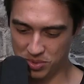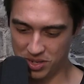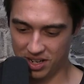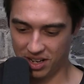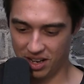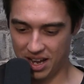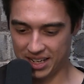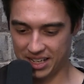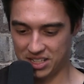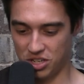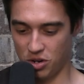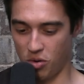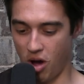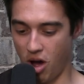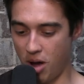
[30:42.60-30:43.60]
Jimmy. I like it.
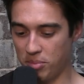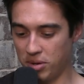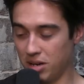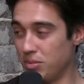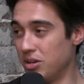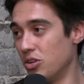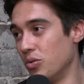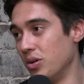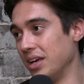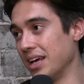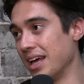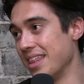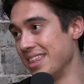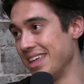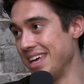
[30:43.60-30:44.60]
So I'm going to be
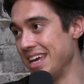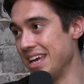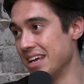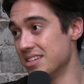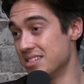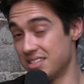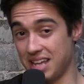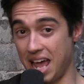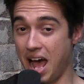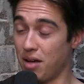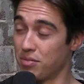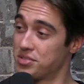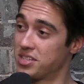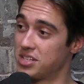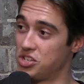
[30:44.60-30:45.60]
doing the
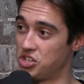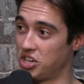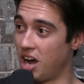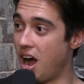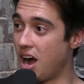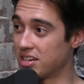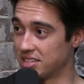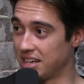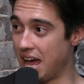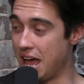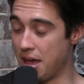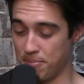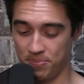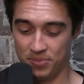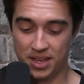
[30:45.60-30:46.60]
Souths Sharks
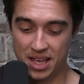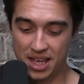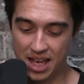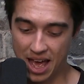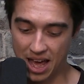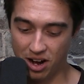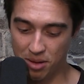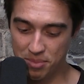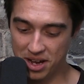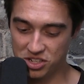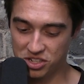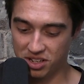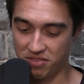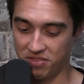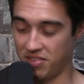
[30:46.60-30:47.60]
game, and I'm
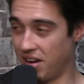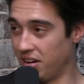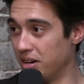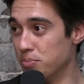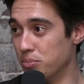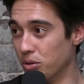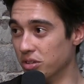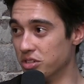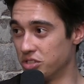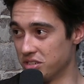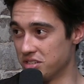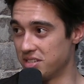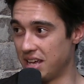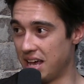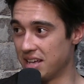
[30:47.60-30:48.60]
actually very bullish
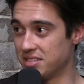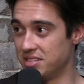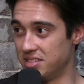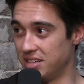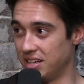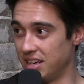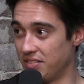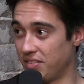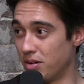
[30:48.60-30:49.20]
on Souths this year.